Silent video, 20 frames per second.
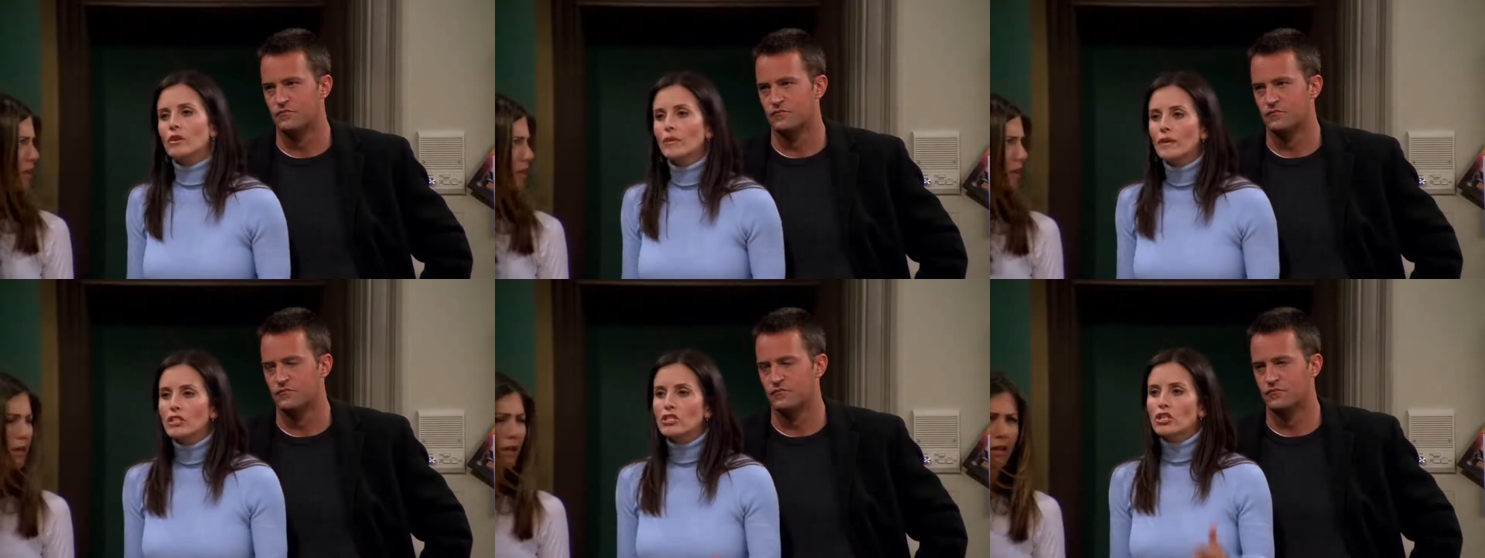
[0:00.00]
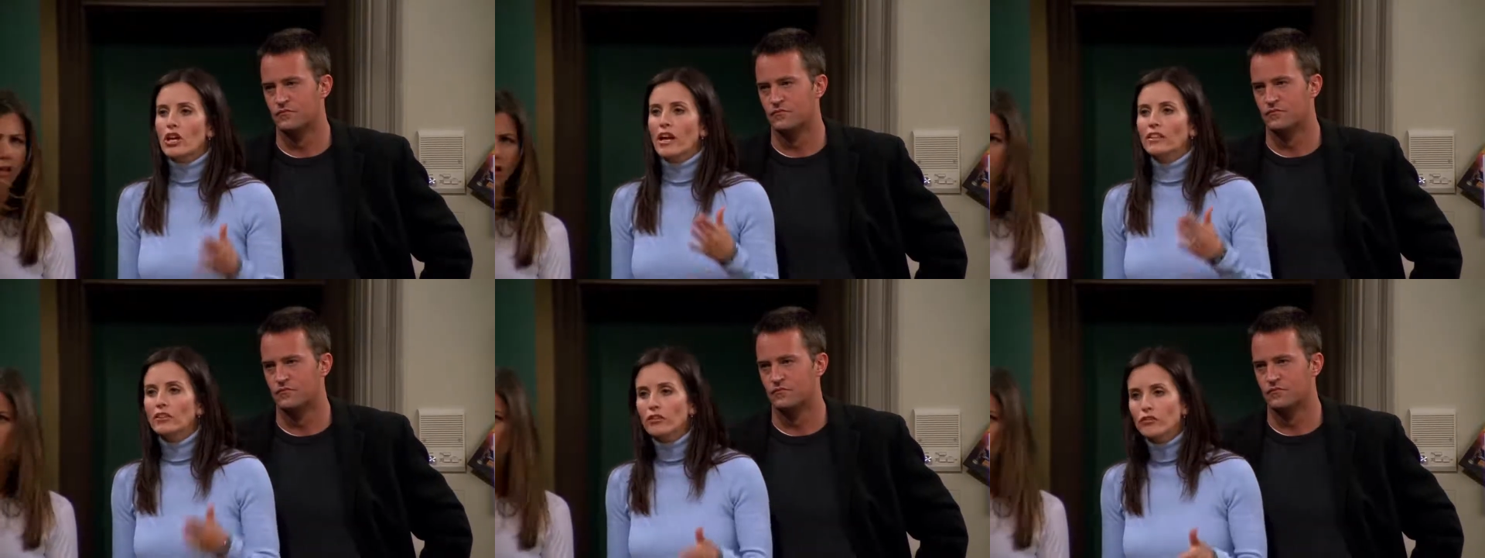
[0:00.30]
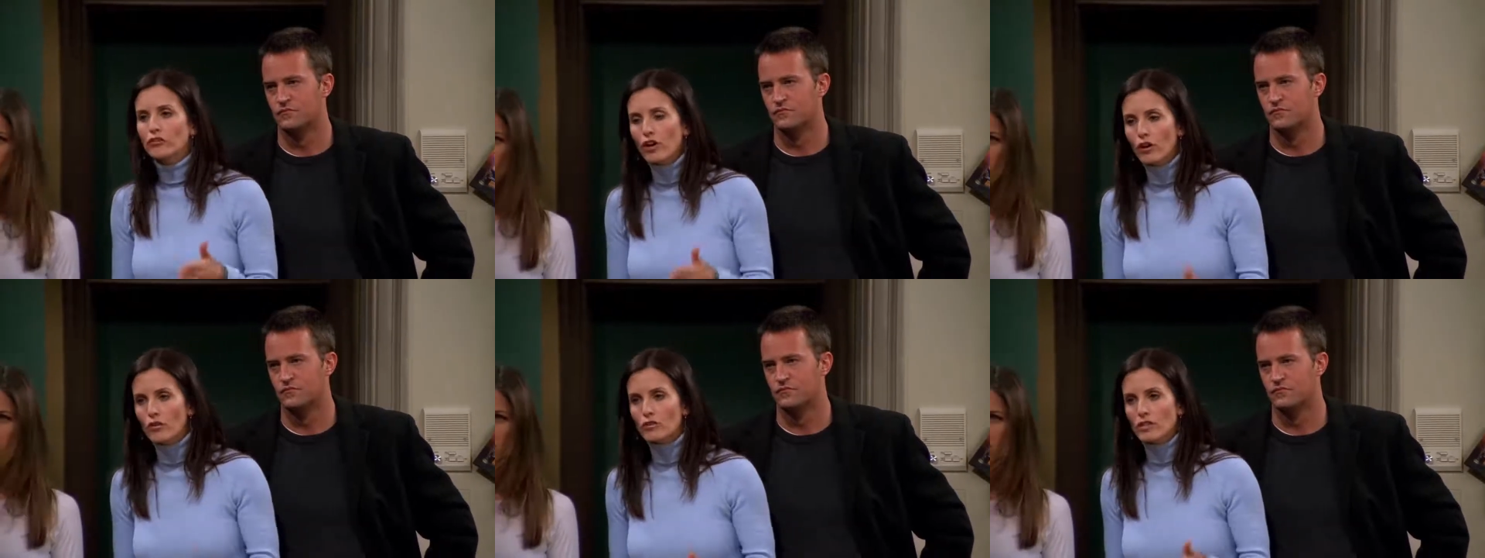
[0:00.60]
Speaker 1: Joey,
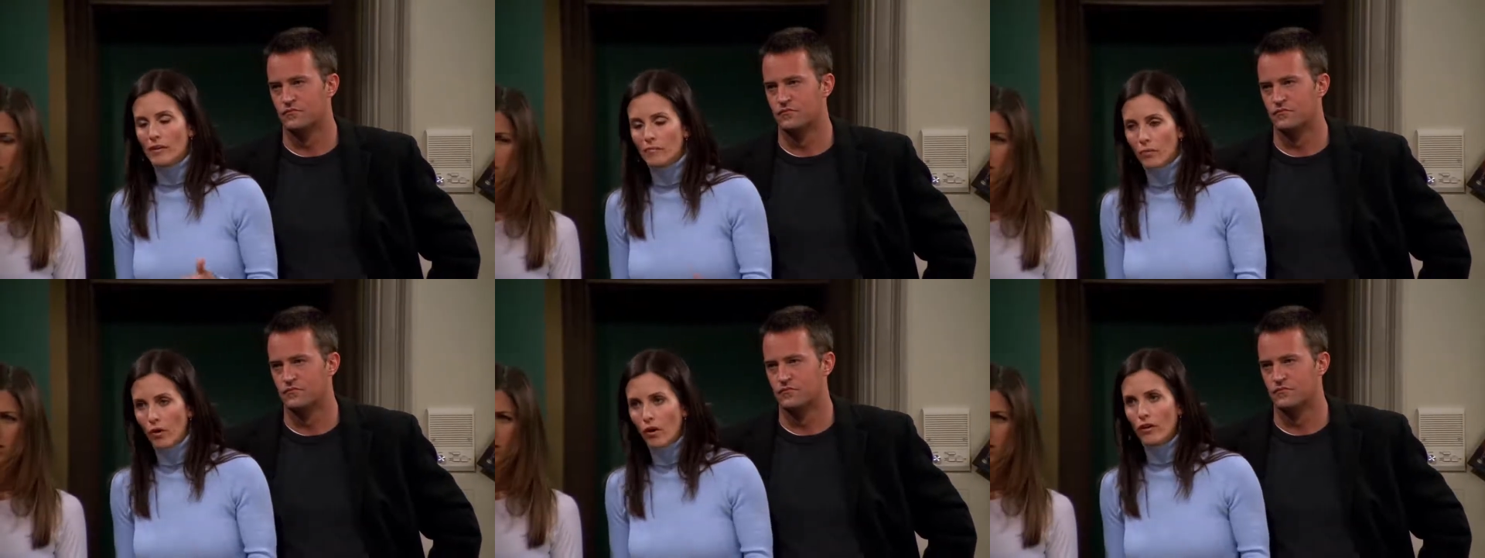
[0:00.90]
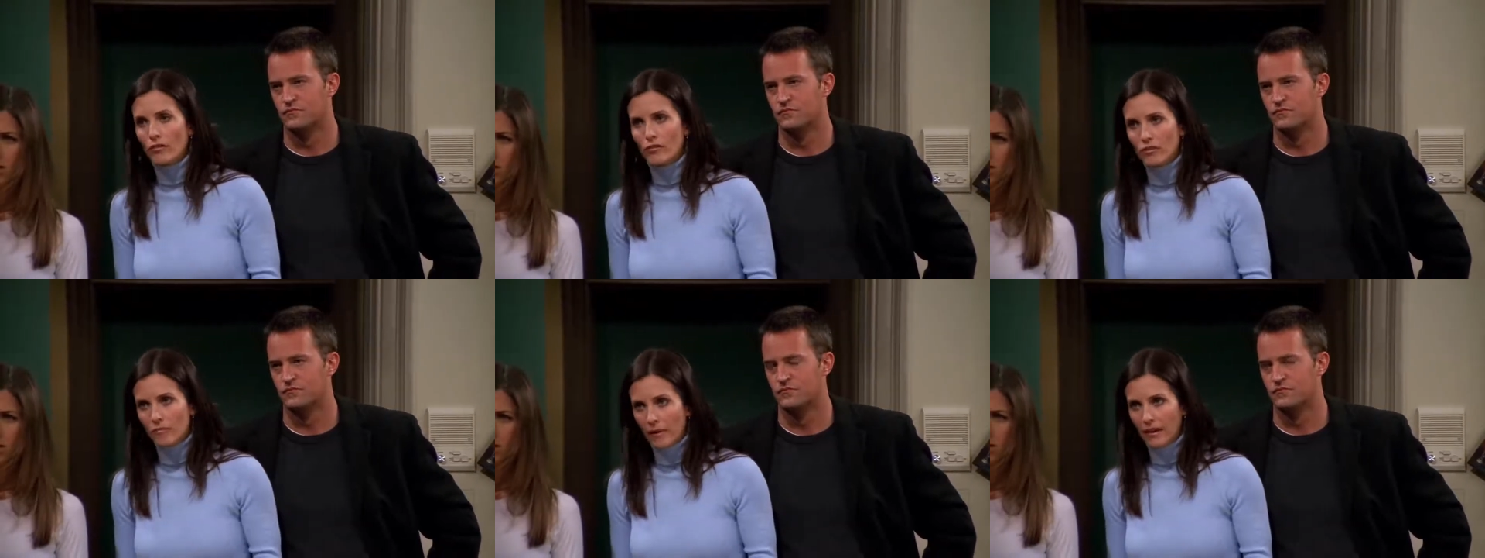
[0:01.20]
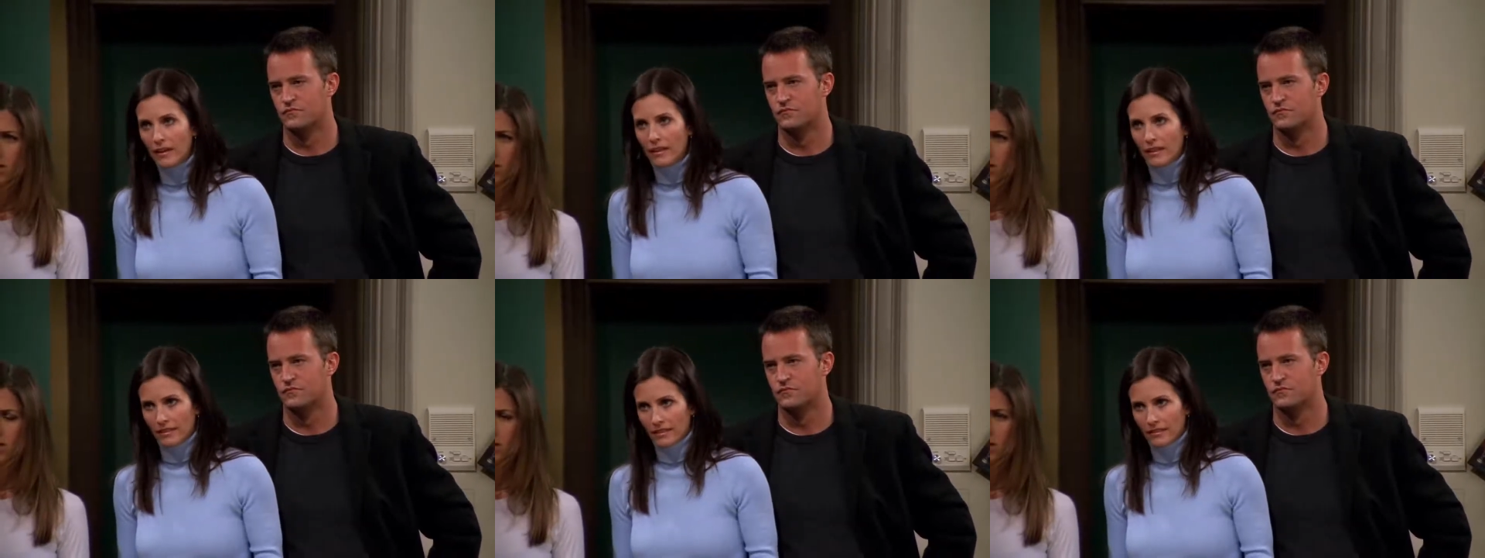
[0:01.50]
Chandler knows I borrowed the
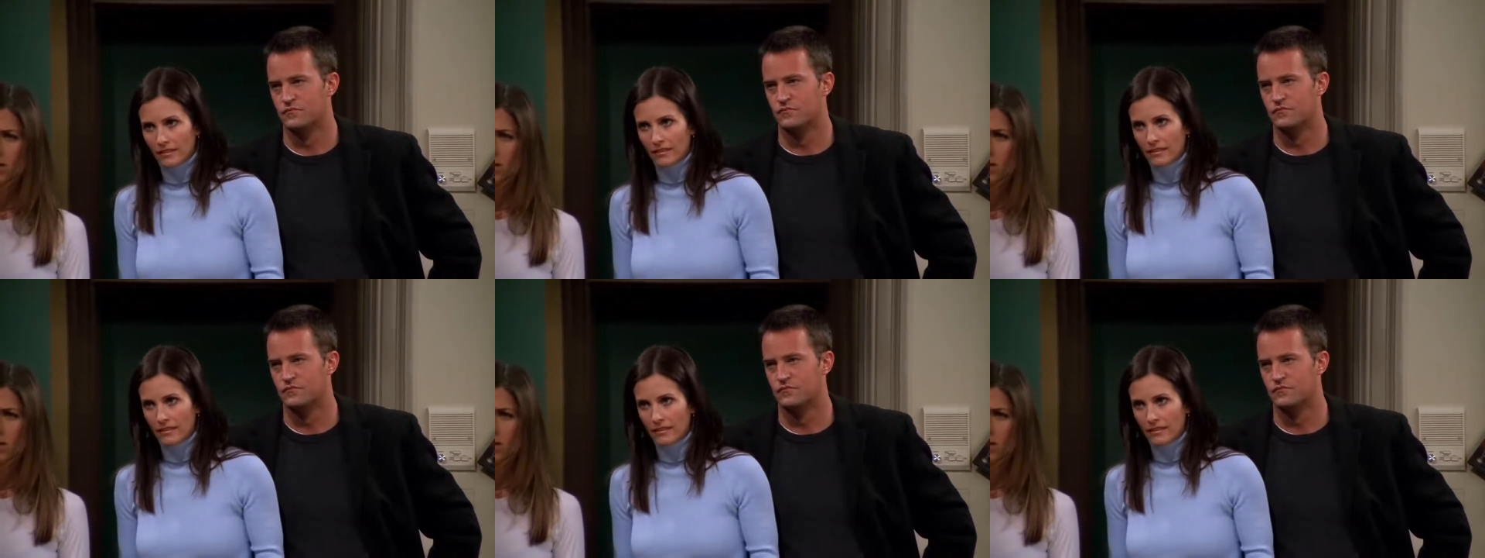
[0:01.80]
money.